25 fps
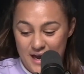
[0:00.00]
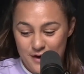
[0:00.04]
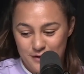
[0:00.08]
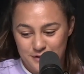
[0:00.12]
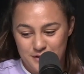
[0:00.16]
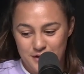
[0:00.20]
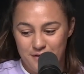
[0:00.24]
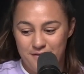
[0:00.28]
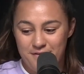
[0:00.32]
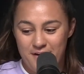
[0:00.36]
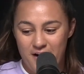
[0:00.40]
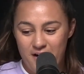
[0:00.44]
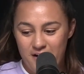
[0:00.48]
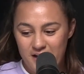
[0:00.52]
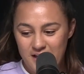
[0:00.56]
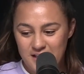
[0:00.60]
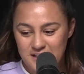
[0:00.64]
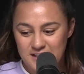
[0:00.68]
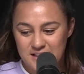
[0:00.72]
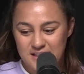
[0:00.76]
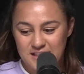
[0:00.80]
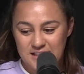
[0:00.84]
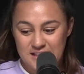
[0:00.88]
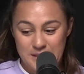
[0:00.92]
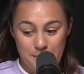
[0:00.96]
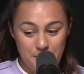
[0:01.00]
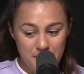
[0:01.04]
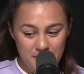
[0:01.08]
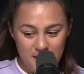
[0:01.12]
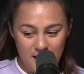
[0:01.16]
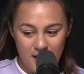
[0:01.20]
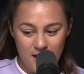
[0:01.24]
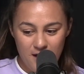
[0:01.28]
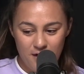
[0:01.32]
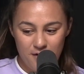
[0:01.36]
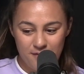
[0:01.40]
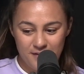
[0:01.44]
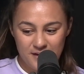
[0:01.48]
Yeah. So very
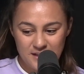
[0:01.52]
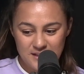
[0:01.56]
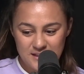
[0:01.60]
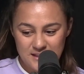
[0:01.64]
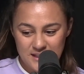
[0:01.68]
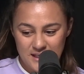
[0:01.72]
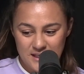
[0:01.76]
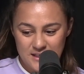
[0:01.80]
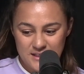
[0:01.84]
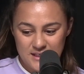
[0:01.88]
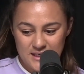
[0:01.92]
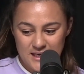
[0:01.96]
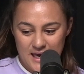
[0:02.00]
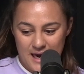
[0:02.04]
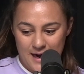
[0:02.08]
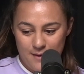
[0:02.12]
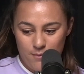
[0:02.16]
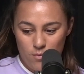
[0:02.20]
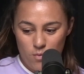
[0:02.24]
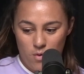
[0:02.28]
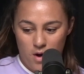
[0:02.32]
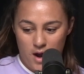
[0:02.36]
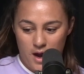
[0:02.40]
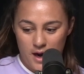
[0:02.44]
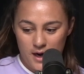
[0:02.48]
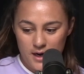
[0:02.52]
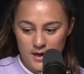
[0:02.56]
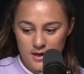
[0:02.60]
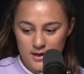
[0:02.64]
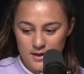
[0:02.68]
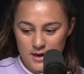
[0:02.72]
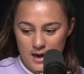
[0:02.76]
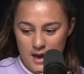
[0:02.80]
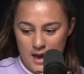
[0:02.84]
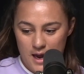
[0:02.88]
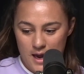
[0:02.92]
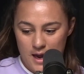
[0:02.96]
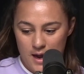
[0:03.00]
similar, obviously, to game
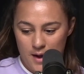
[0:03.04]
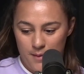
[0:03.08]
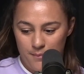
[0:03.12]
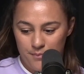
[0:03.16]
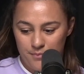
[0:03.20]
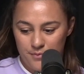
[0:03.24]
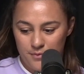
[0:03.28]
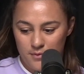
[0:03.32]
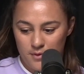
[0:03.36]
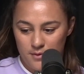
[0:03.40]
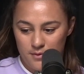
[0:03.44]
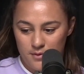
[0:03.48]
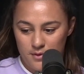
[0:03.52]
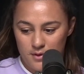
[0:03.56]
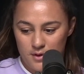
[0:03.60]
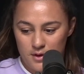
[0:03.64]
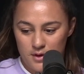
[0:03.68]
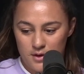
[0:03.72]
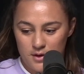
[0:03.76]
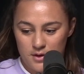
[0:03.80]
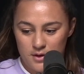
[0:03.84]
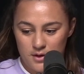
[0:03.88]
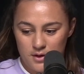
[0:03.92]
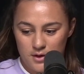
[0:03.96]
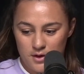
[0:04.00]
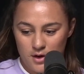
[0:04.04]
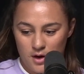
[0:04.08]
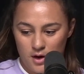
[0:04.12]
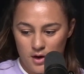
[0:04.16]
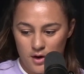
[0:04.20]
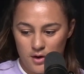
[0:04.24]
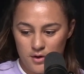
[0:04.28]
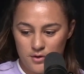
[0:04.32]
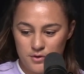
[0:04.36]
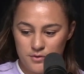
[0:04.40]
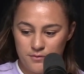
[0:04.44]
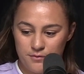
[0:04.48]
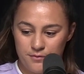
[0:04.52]
one. Yeah. Um, you
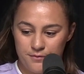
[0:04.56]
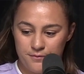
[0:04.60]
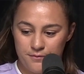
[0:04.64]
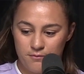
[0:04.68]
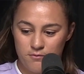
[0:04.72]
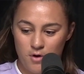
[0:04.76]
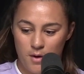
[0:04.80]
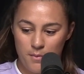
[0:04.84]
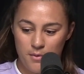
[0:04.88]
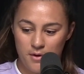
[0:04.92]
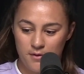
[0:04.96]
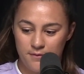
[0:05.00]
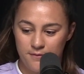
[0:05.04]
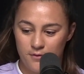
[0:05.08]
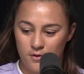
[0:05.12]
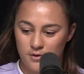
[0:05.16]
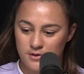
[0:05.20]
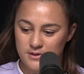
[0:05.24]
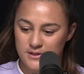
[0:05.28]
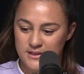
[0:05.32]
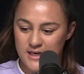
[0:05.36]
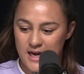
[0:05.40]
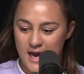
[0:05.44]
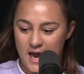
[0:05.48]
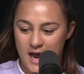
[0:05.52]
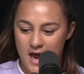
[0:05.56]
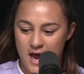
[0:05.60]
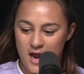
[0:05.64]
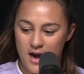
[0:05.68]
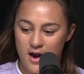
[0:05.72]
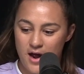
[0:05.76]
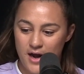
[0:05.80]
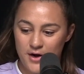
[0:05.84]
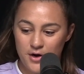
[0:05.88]
know, Robbo forced out.